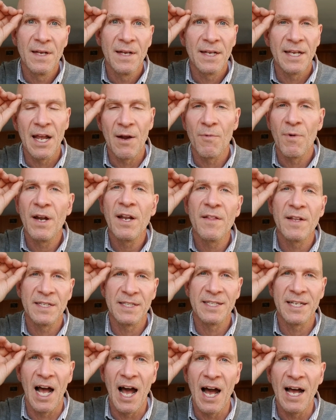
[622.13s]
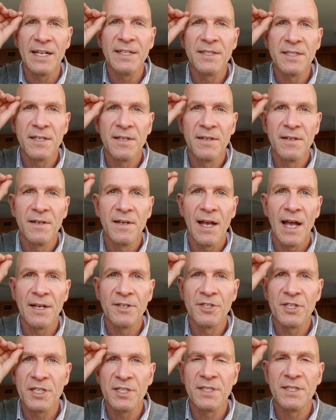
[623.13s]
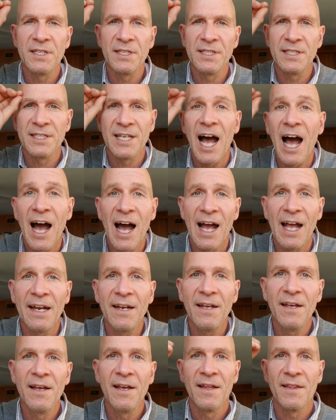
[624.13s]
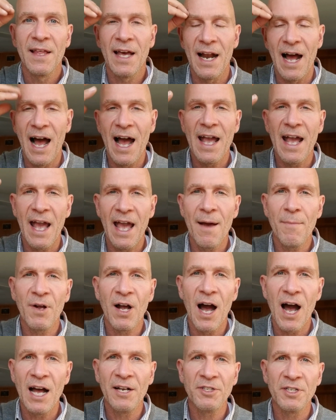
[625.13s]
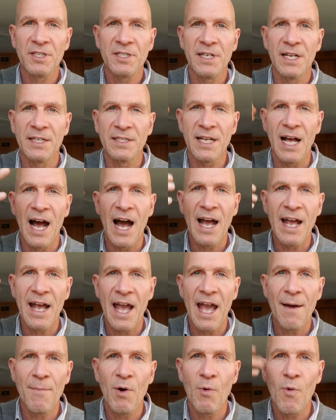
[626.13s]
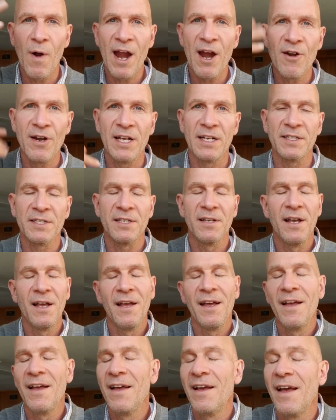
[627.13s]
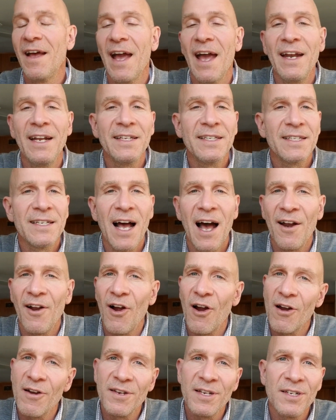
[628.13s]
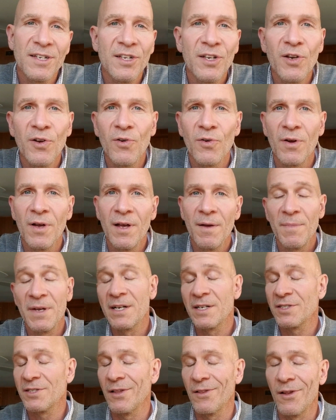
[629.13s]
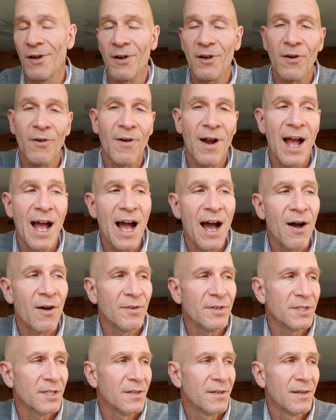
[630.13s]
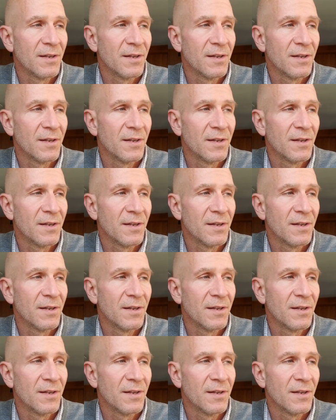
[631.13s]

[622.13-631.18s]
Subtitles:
Get rid of the sides and just decide that I am consciousness, I am awareness. And it's not hard to do, because look around.